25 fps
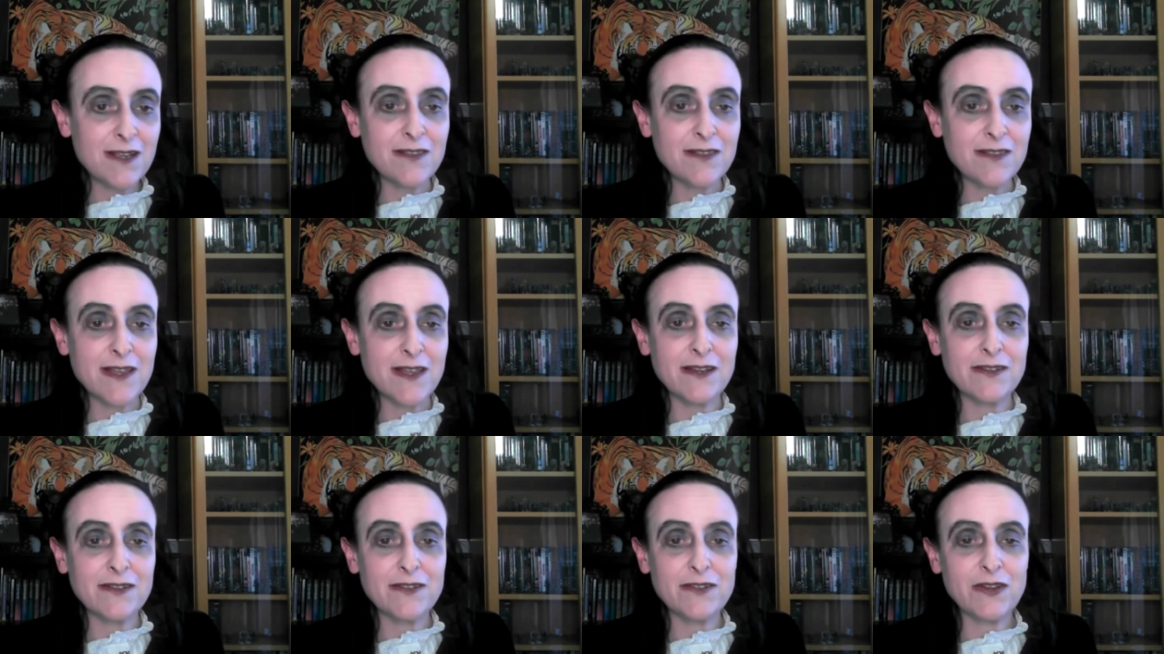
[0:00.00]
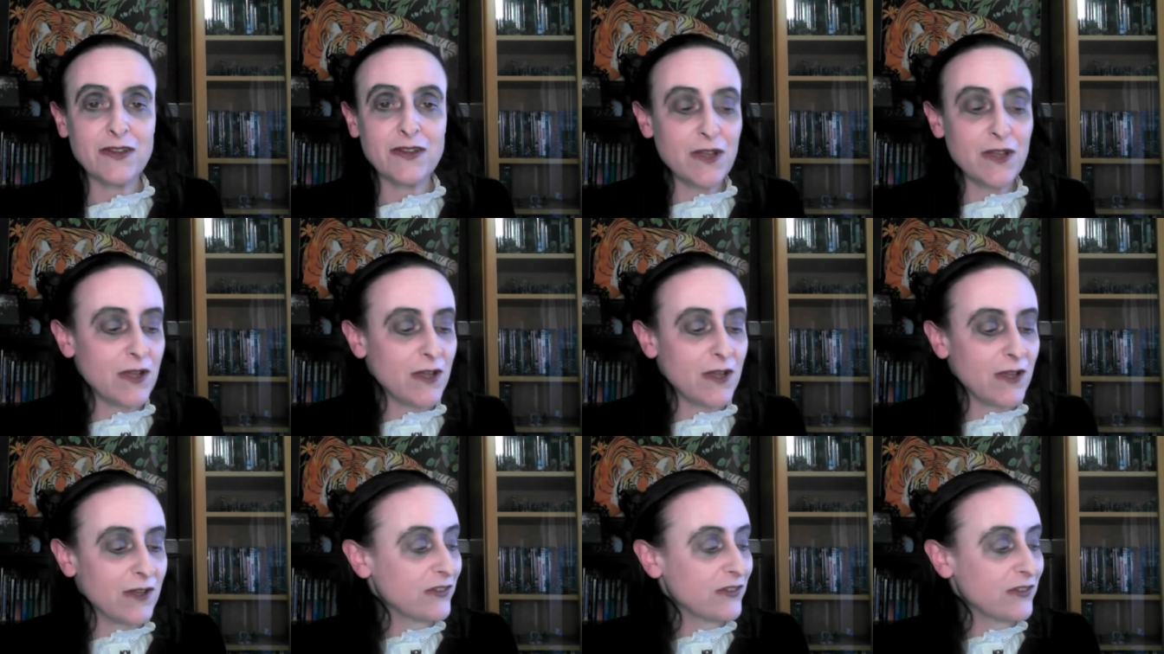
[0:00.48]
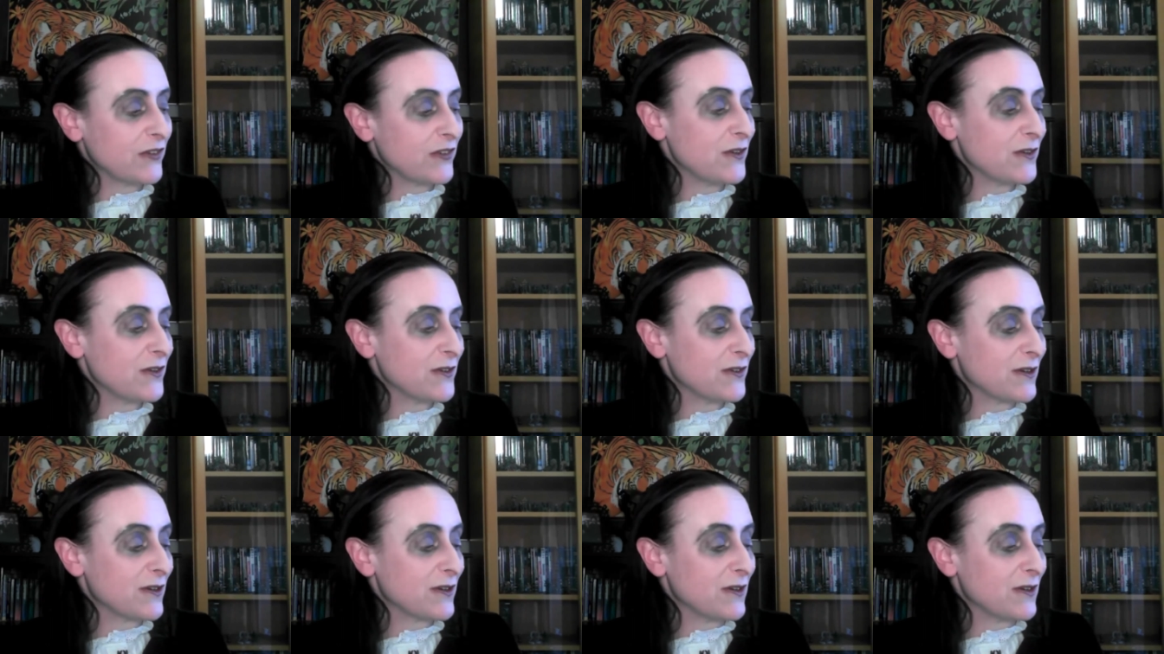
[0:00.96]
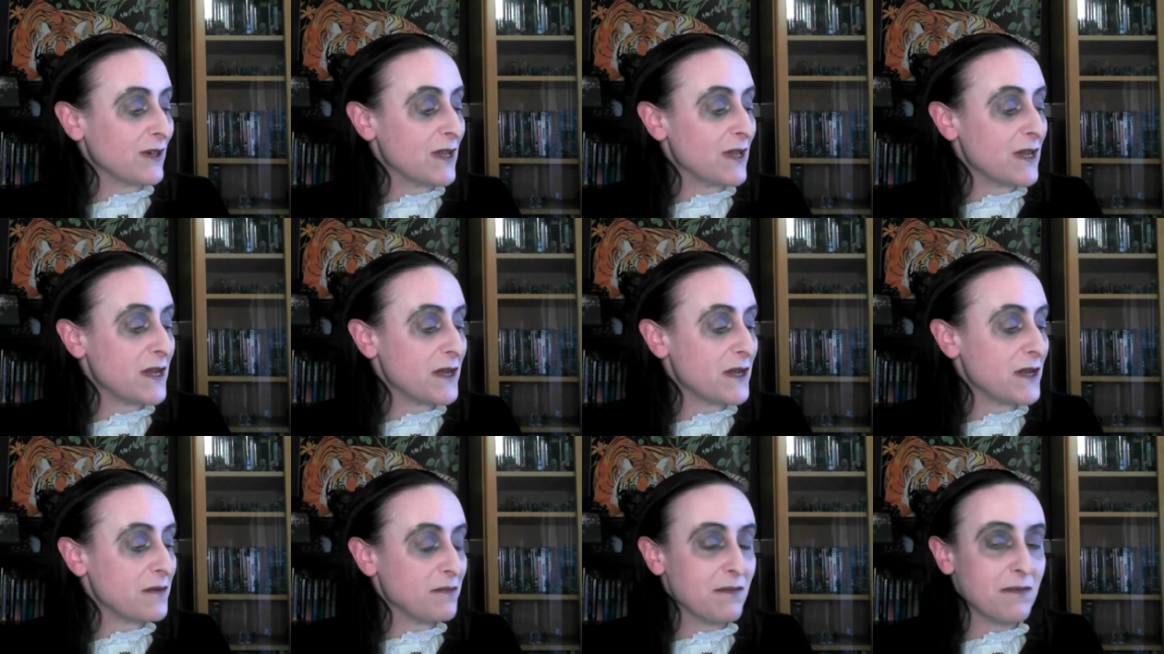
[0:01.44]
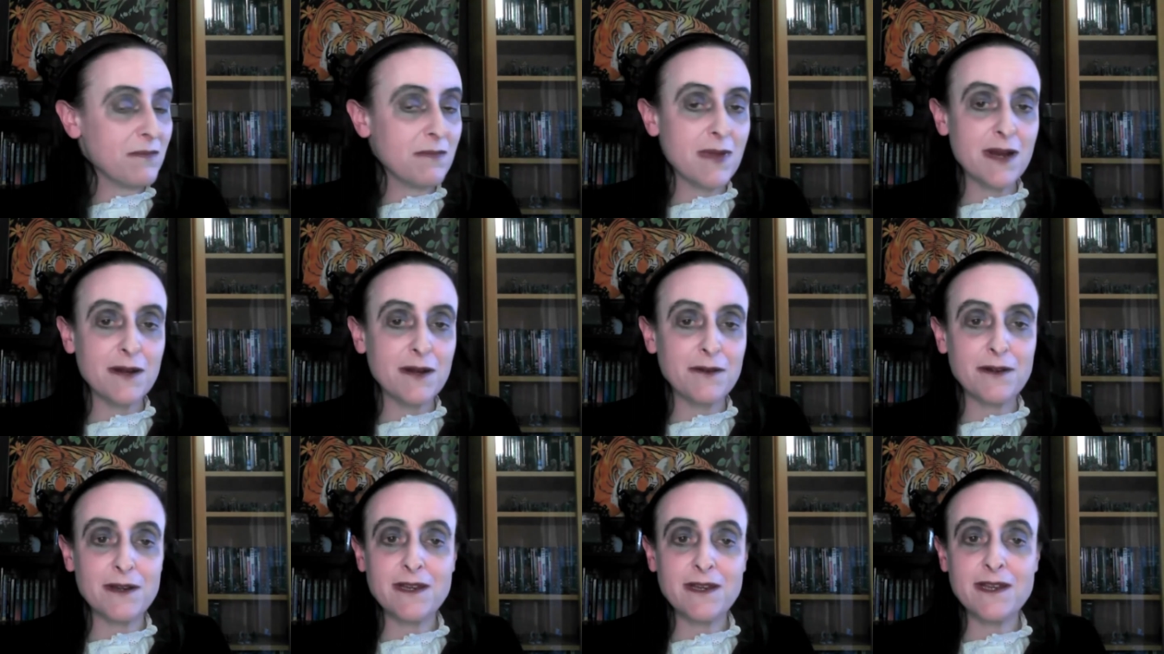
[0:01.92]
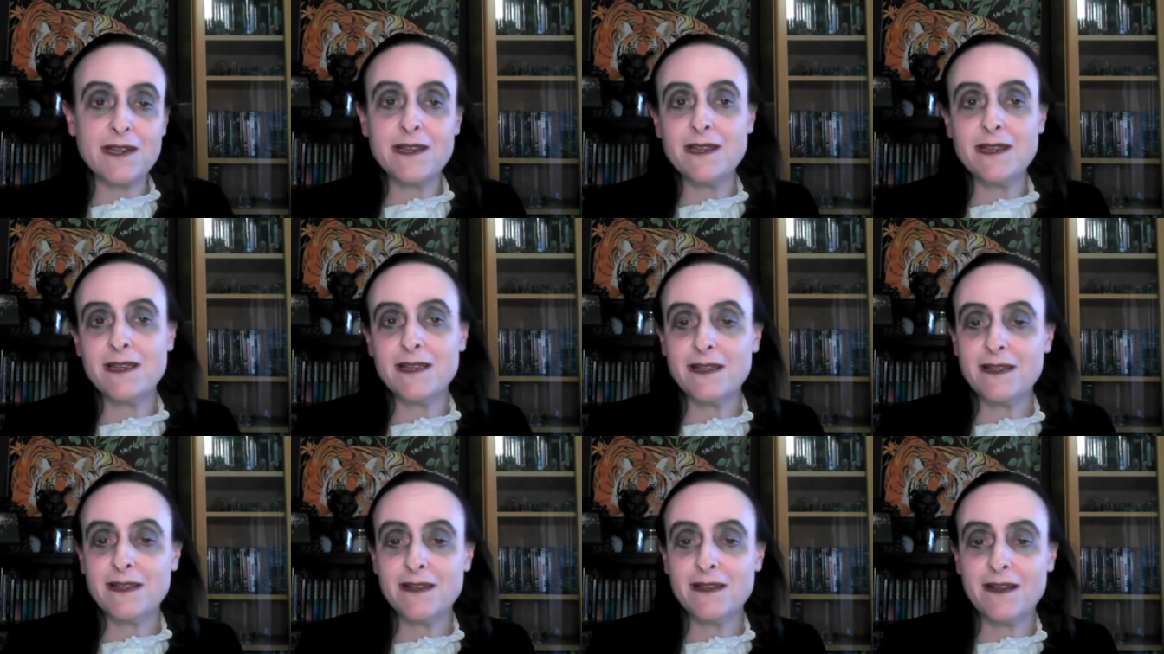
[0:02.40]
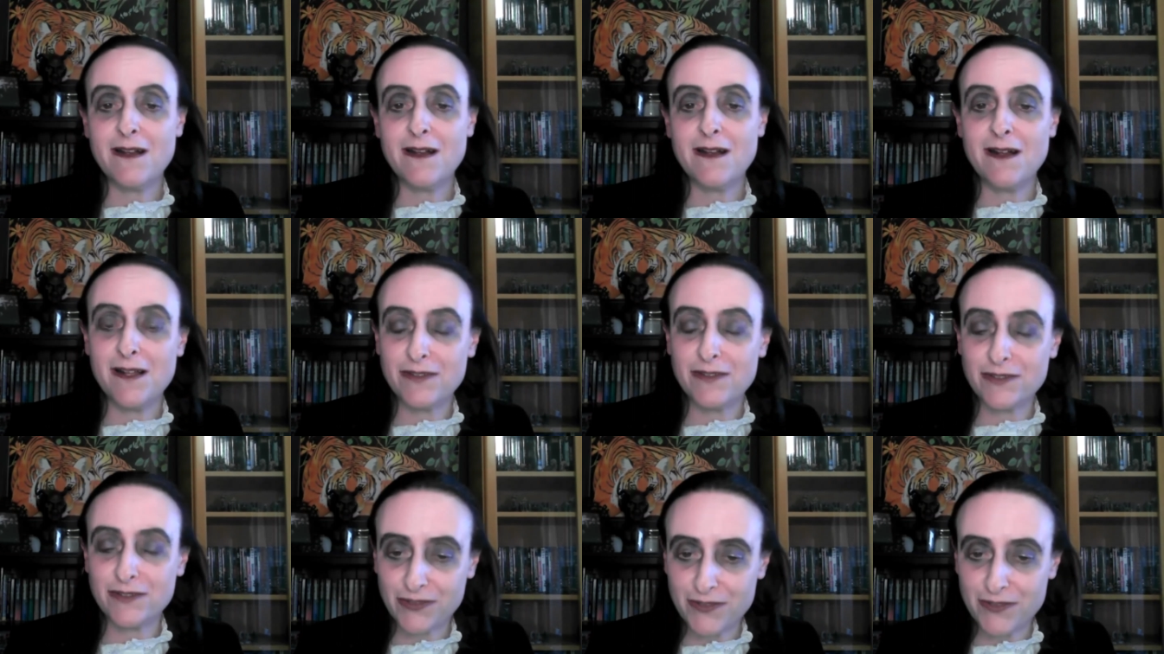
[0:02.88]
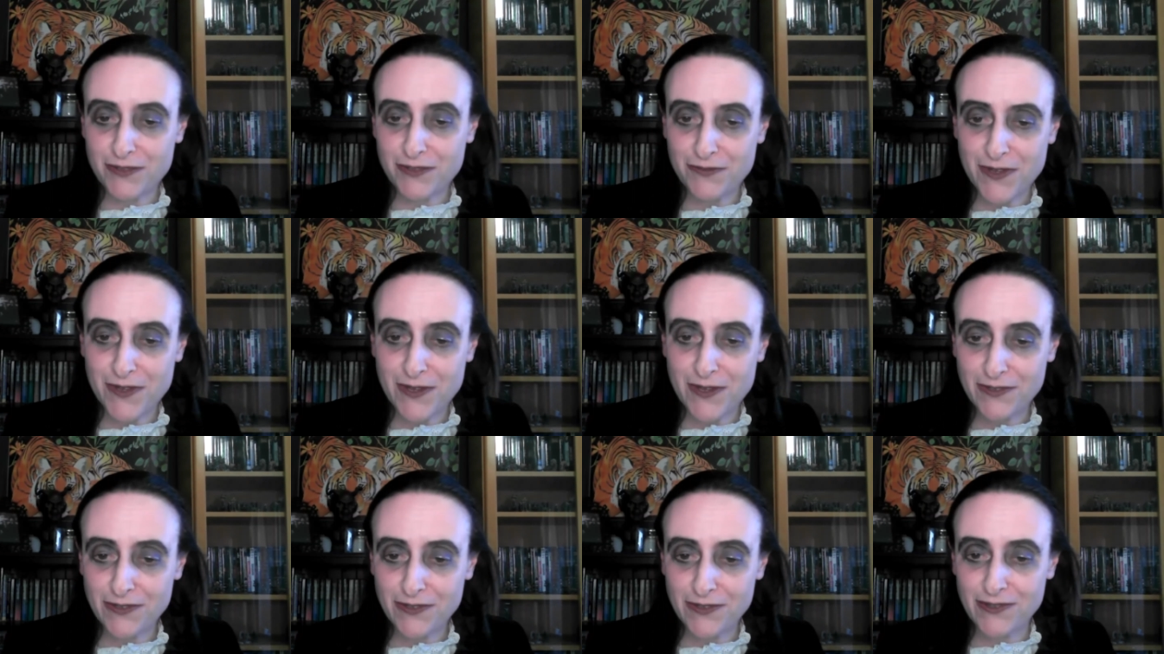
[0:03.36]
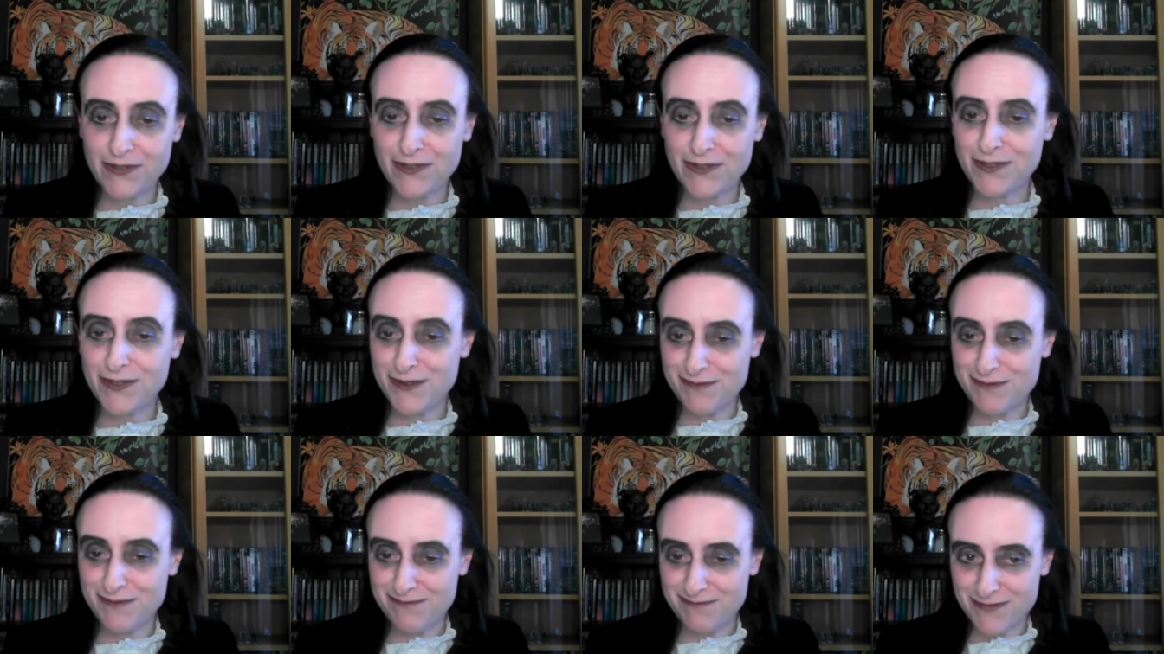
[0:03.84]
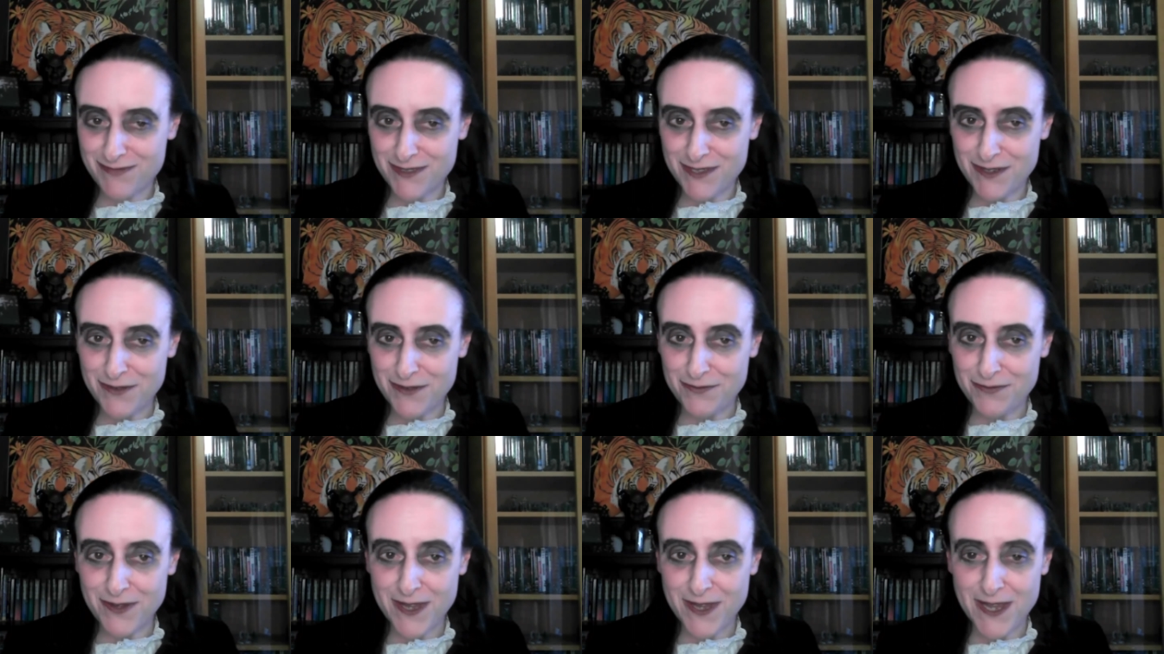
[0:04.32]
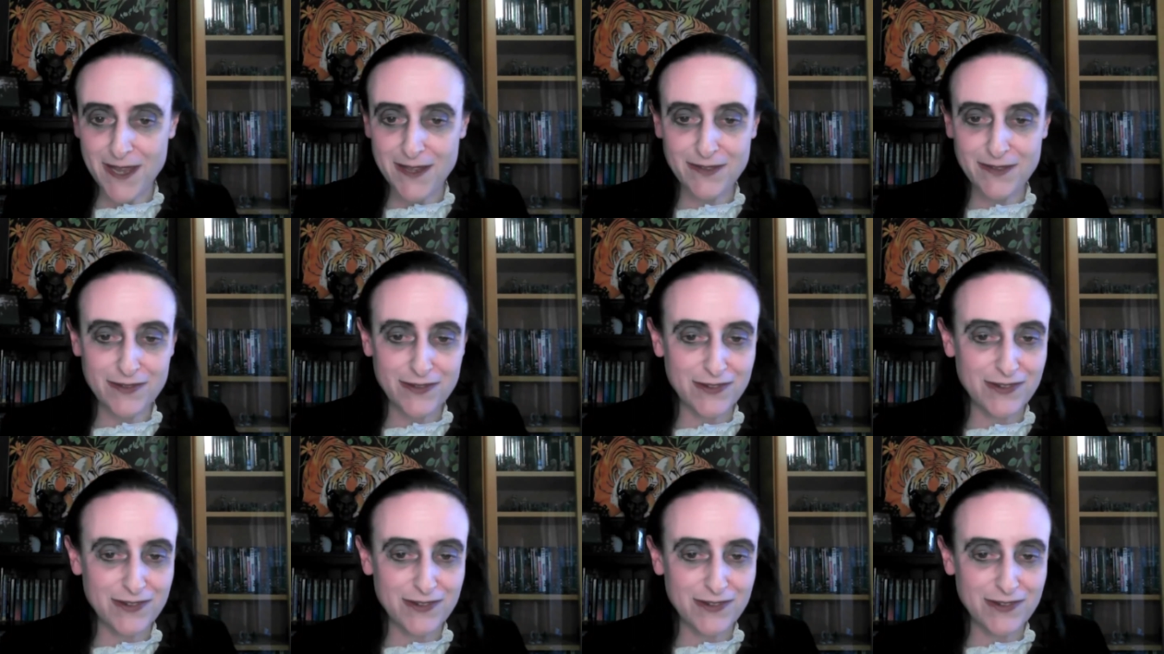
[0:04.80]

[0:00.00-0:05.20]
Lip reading: that a certain Lee Murray asked of us in advance.